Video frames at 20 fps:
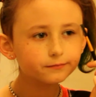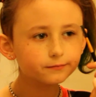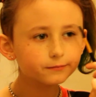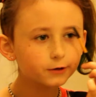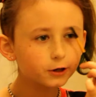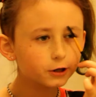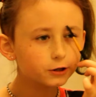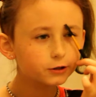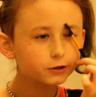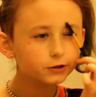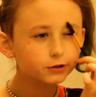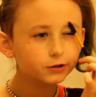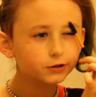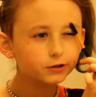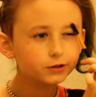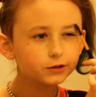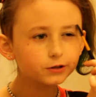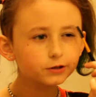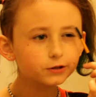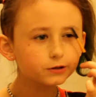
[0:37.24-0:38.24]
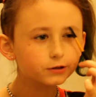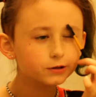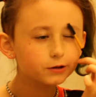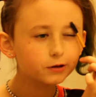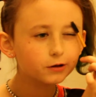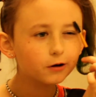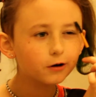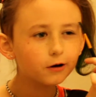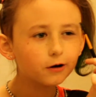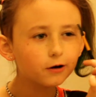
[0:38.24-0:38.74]

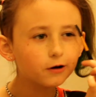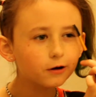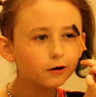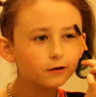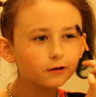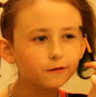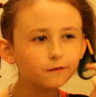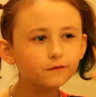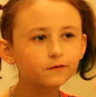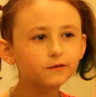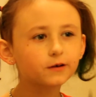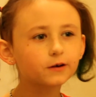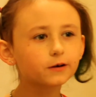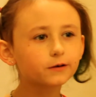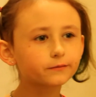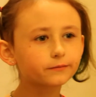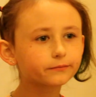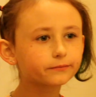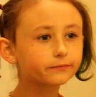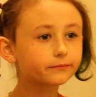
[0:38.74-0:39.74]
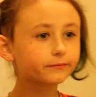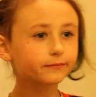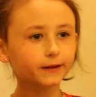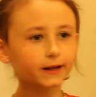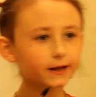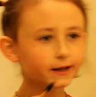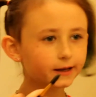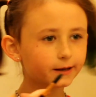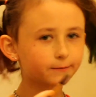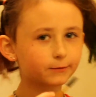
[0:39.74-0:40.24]
Brushes all over you.
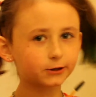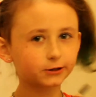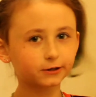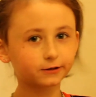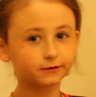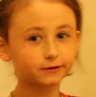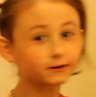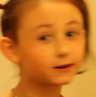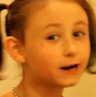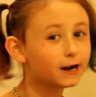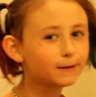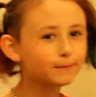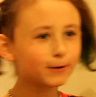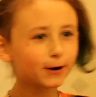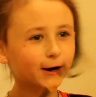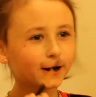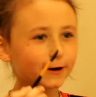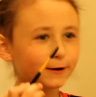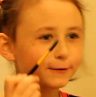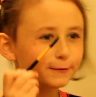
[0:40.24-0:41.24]
Brushes your eyebrow.